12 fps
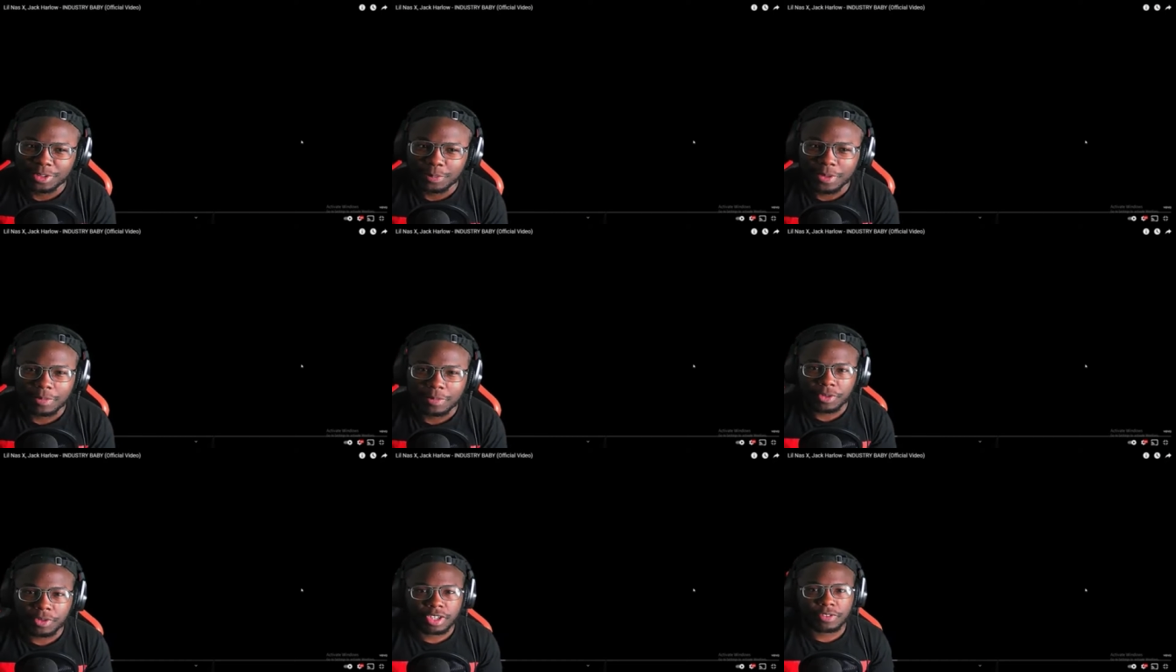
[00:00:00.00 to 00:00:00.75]
Before we get
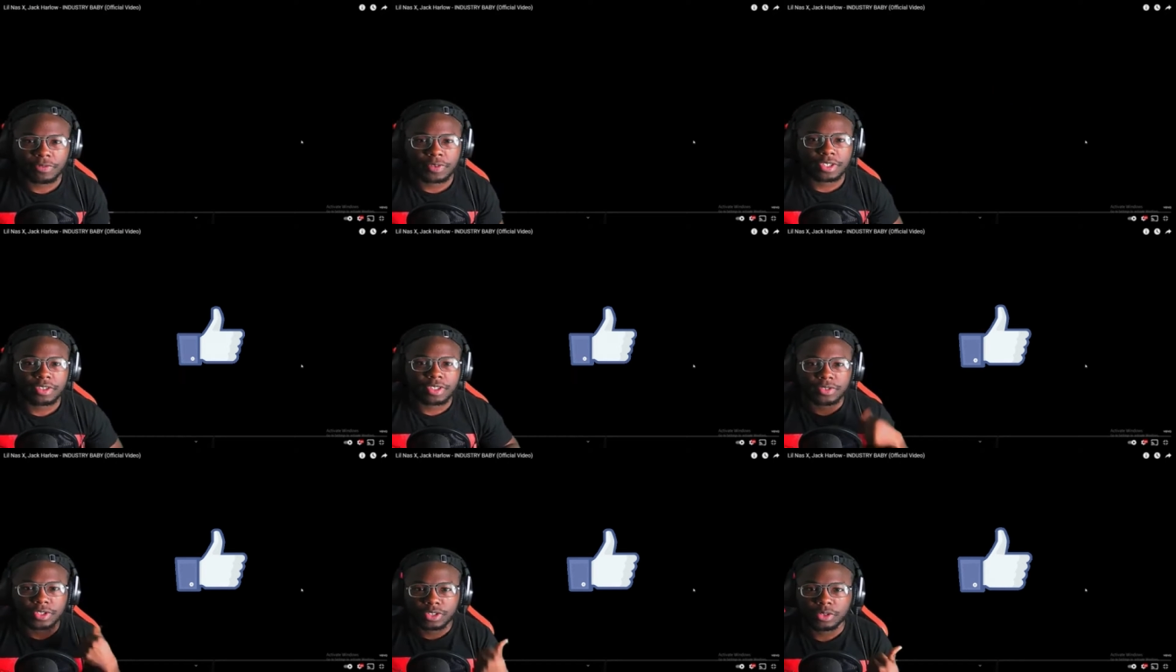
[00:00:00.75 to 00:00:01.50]
into the video, give the video a
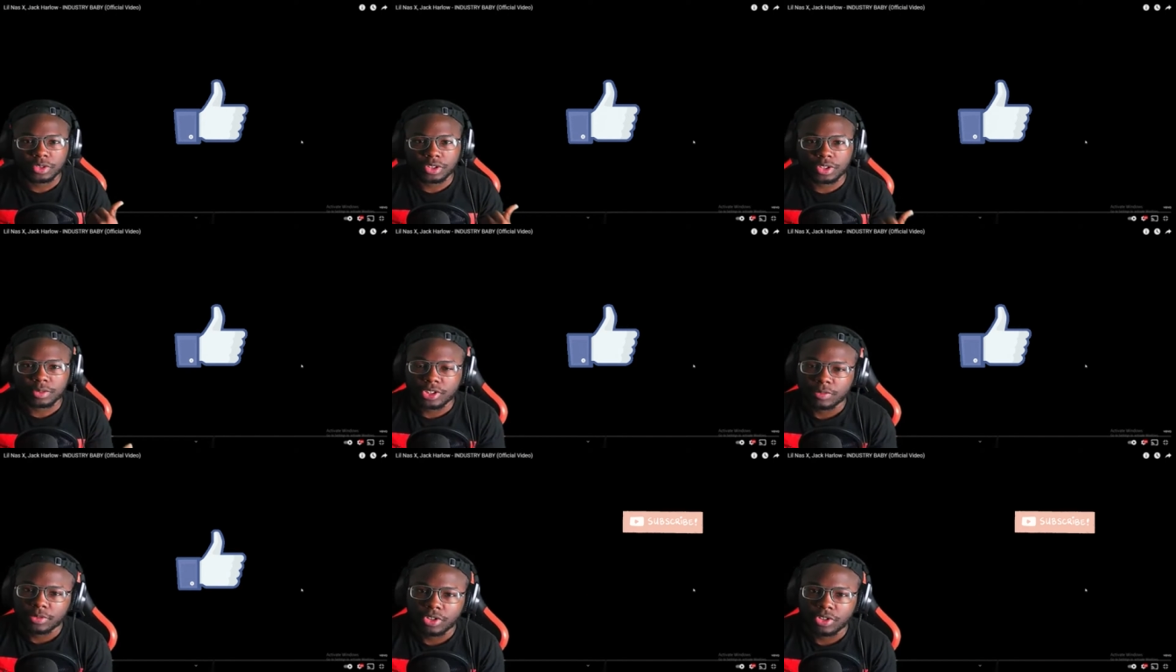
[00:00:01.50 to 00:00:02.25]
huge thumbs up,
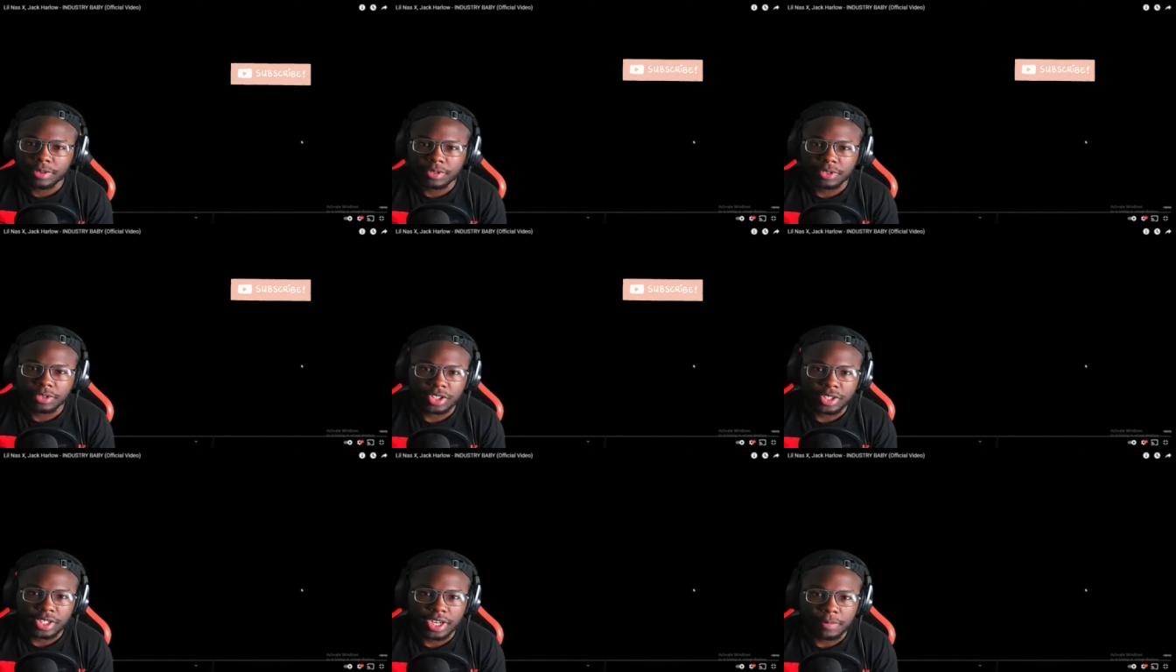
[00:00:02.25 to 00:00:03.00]
subscribe to the channel, click
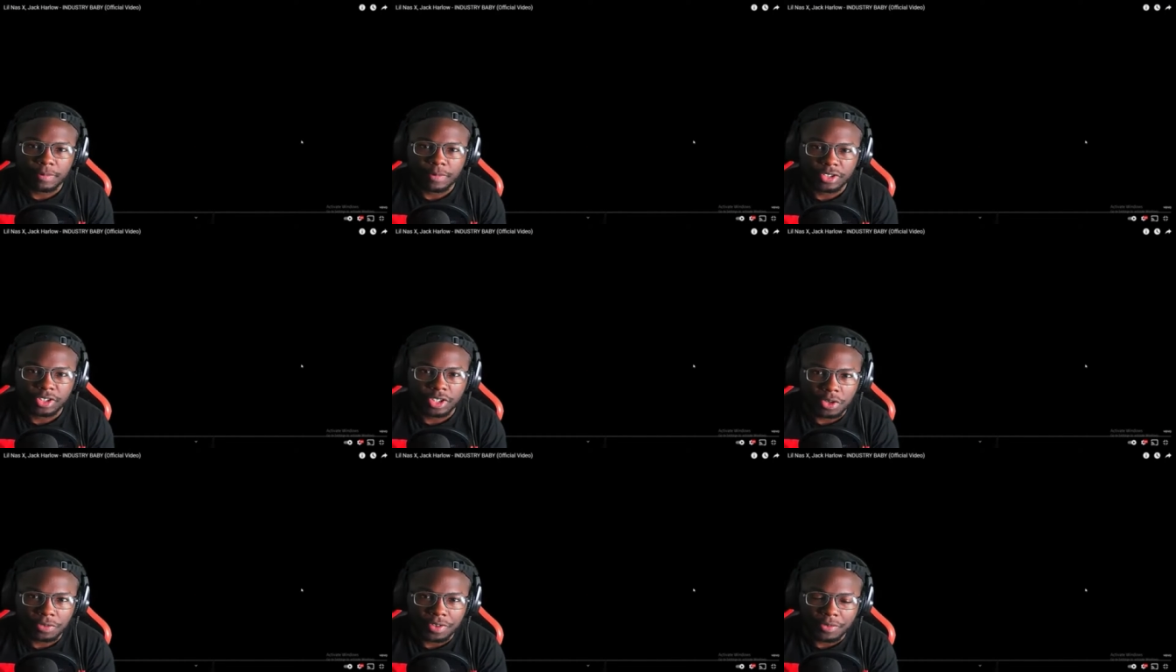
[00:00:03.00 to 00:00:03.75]
that bell so you can notify
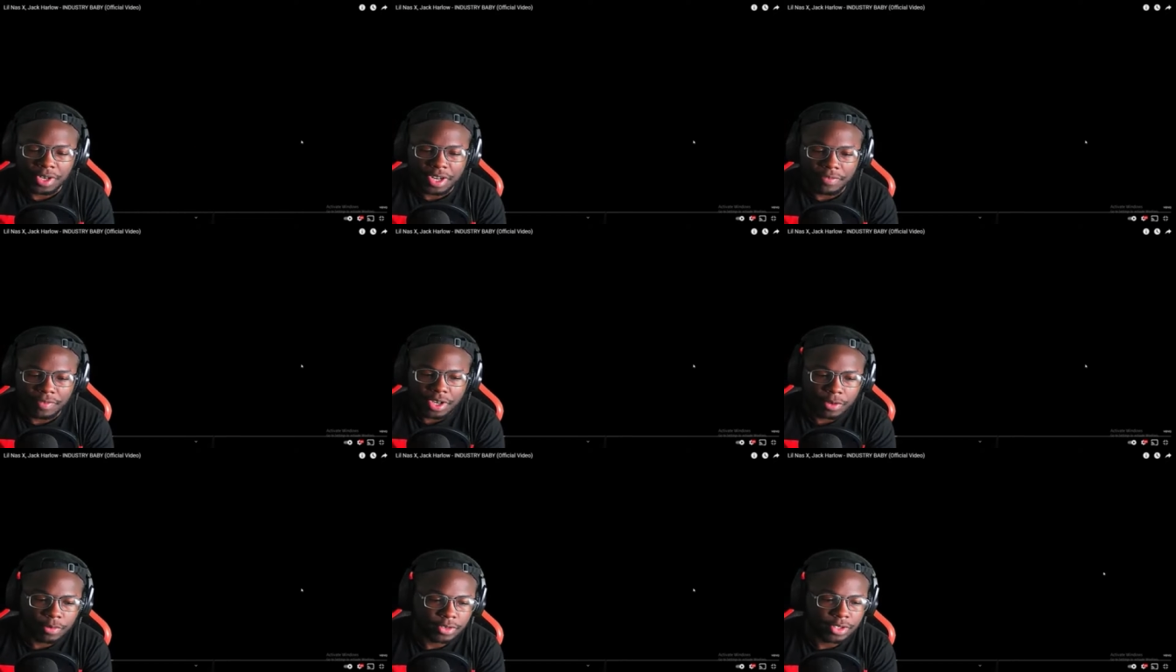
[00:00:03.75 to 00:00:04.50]
whenever I upload.
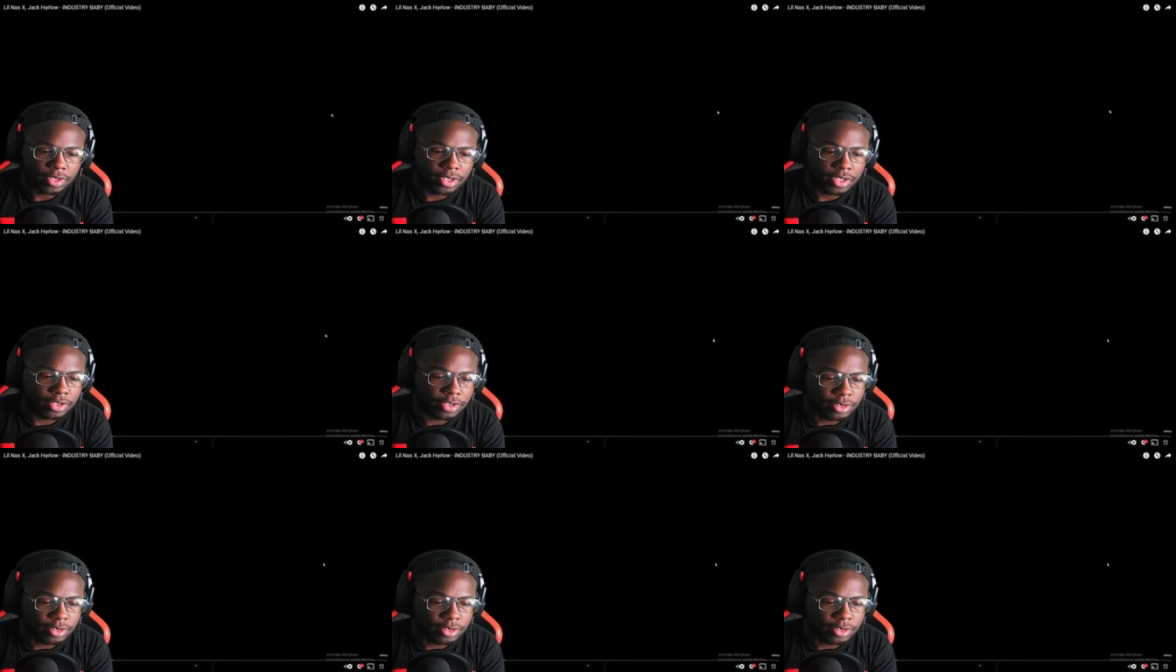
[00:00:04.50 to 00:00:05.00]
Let's get into it.